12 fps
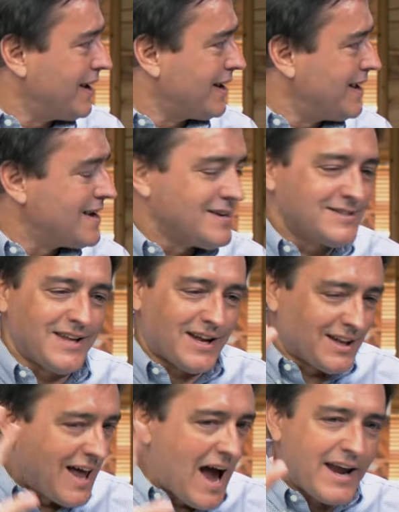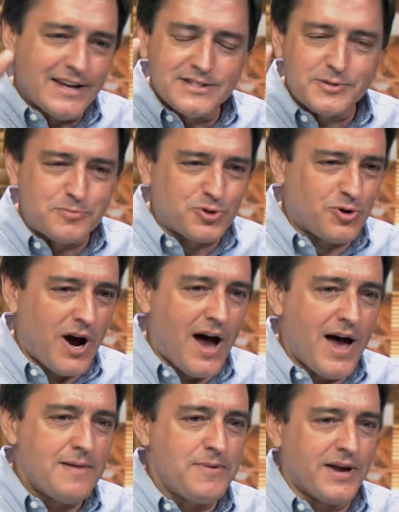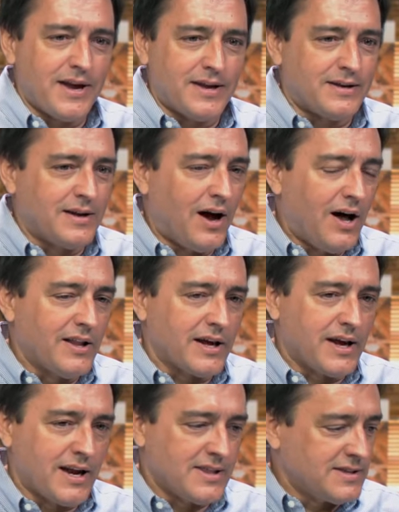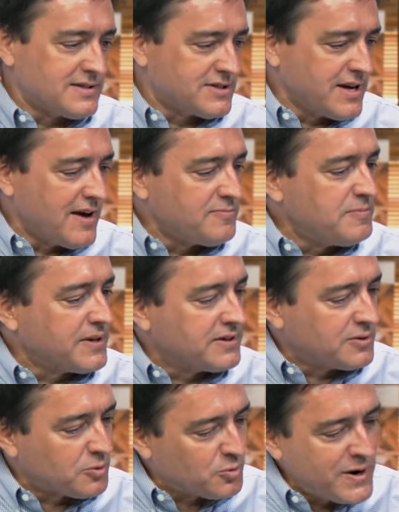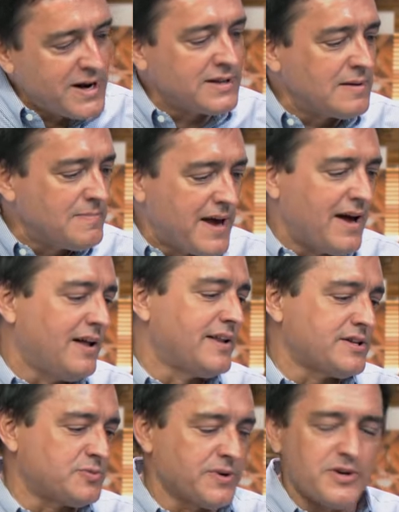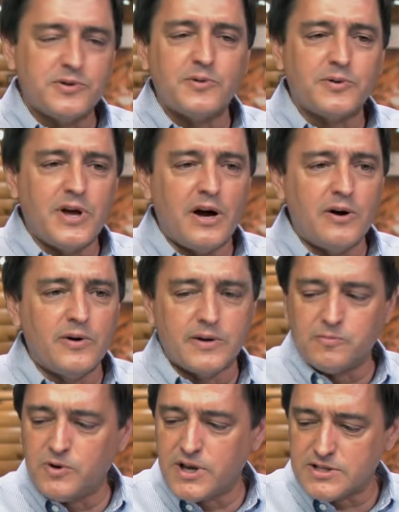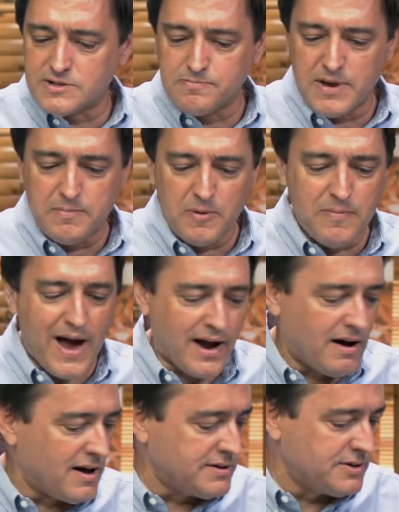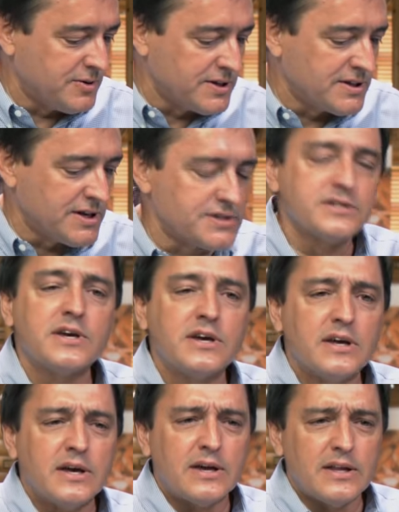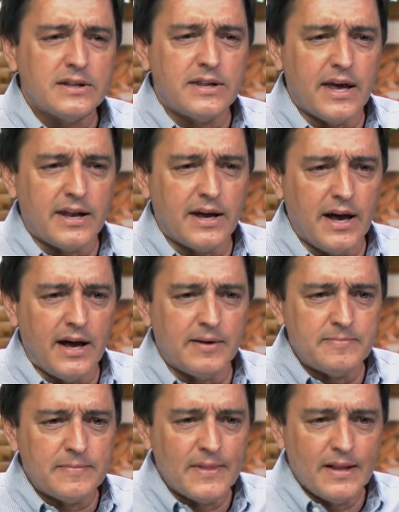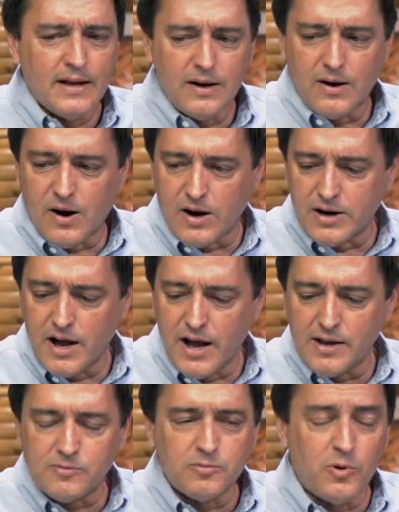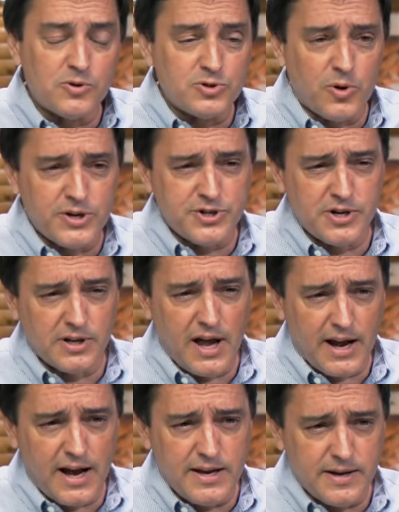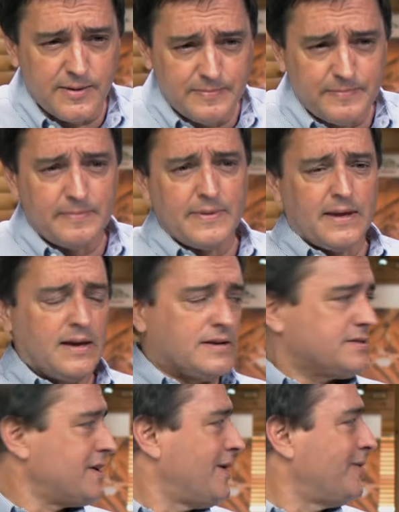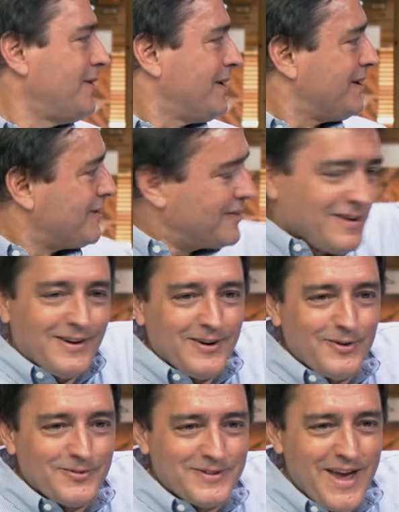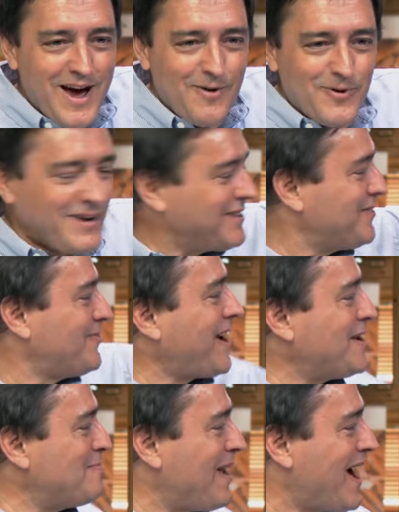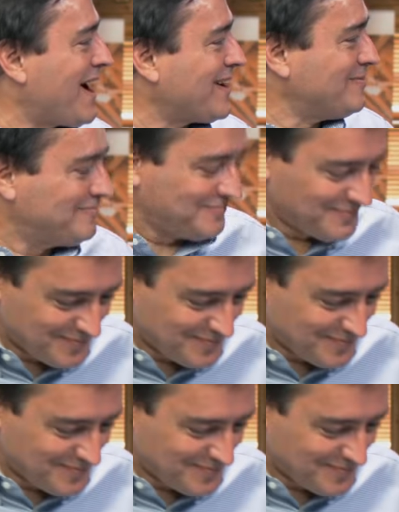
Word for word: It is that like and subscribe and all that kind of stuff, but the ring the bell, that's when you know, and we'll get some people back on doing this that uh, are not, won't torture you like I do. So now we'll hit the fade to black.